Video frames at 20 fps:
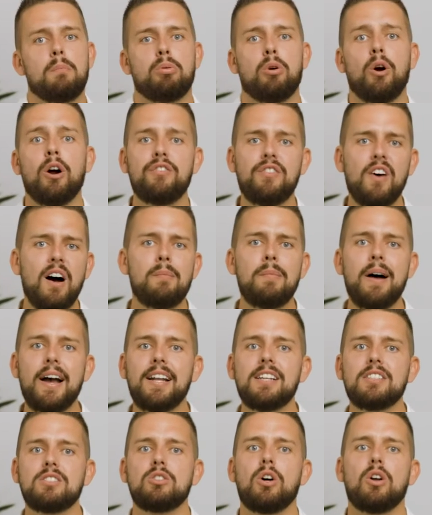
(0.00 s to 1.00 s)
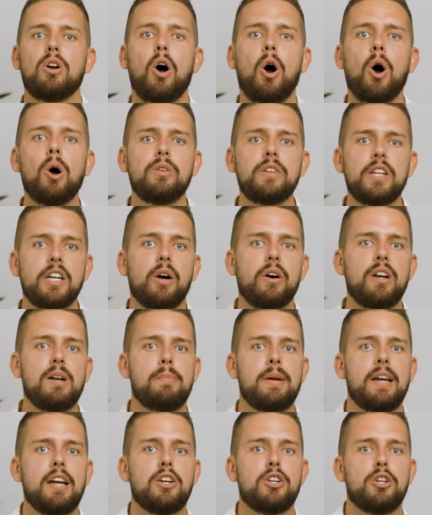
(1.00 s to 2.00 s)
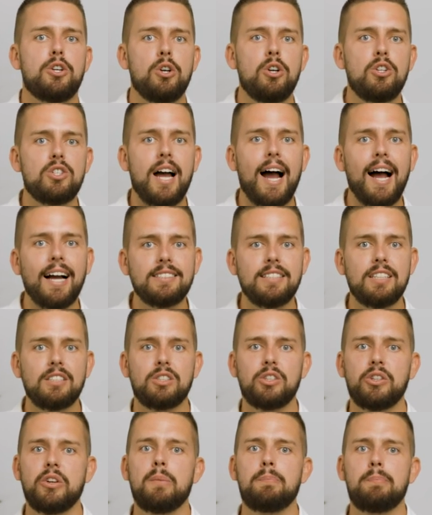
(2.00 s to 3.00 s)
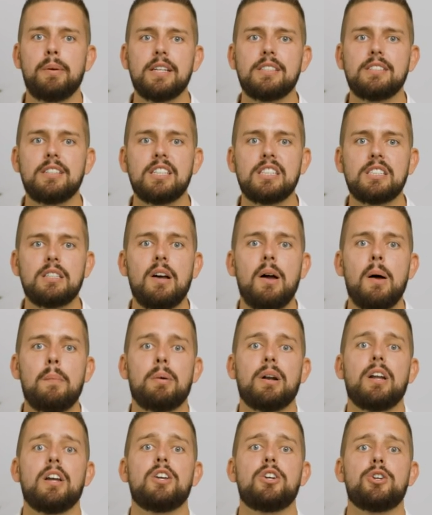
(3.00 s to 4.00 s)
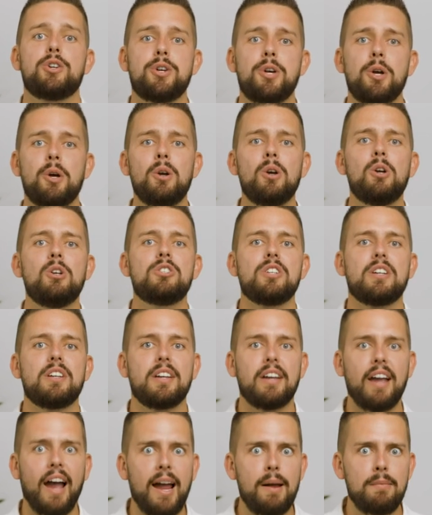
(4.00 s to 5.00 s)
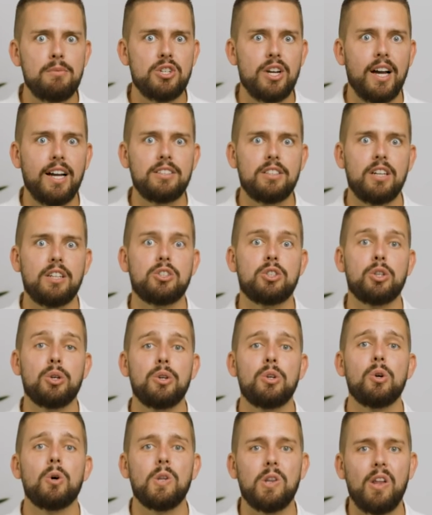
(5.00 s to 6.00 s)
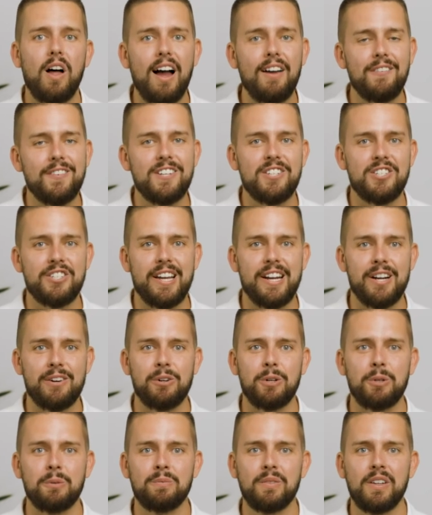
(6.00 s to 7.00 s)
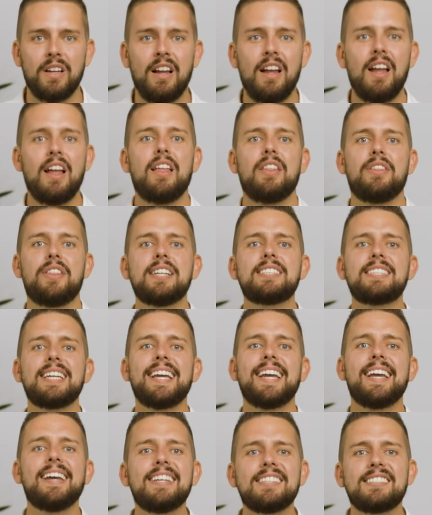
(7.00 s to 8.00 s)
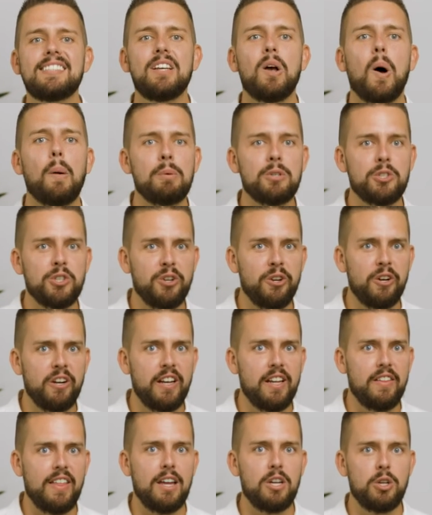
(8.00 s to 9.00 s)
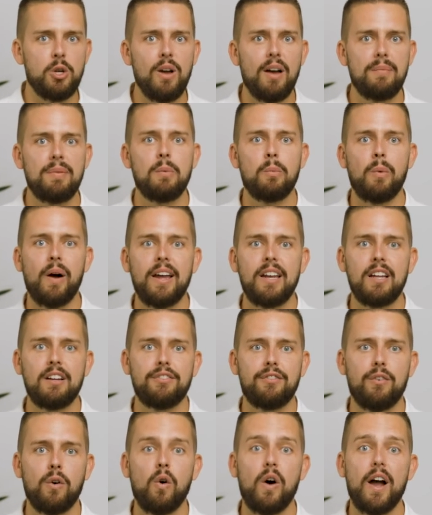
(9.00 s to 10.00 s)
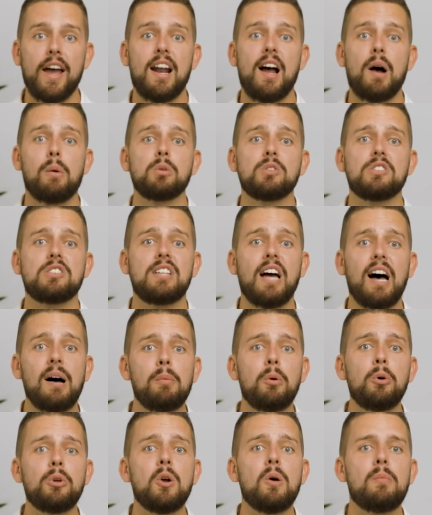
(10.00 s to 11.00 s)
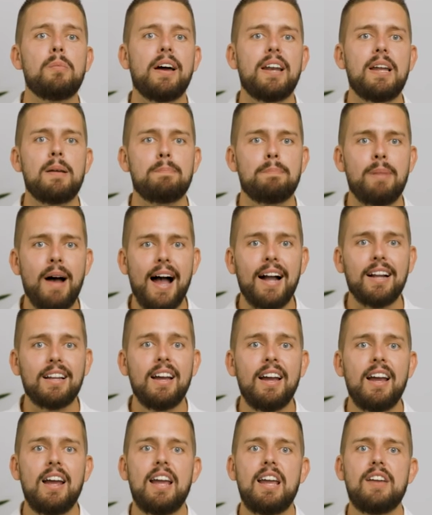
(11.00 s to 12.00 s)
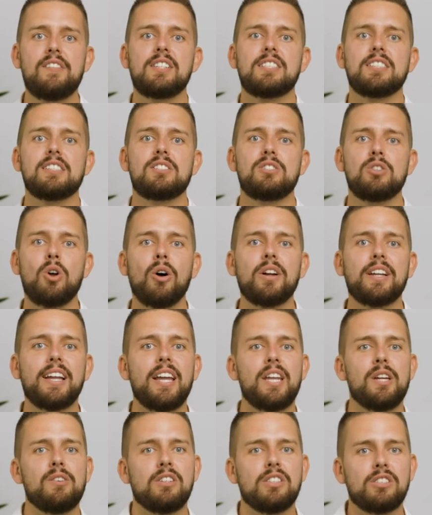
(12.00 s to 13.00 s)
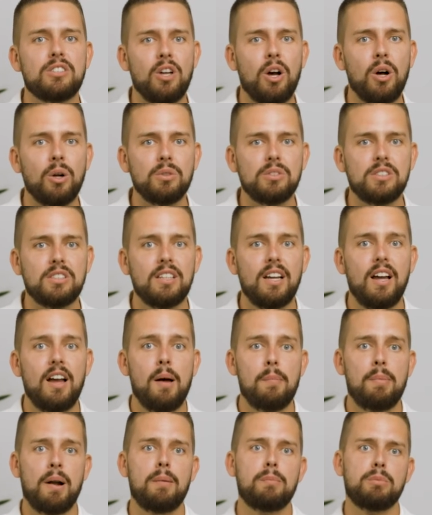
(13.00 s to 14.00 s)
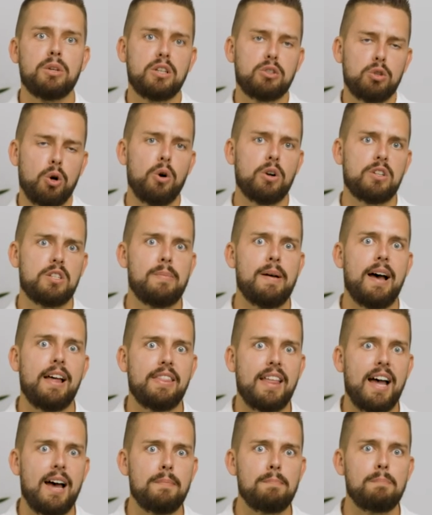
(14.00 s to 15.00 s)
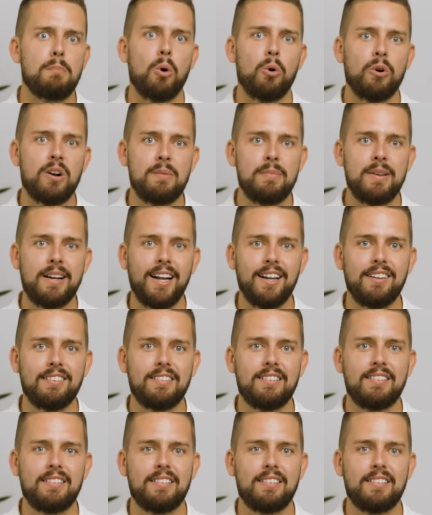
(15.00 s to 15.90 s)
ProfileMate is not only going to be a huge asset to your business, but a huge game changer to your life in general. This is the opportunity that you have been waiting for, and I will double your money back if it does not get you results. But I'm going to talk to you about that more in a minute.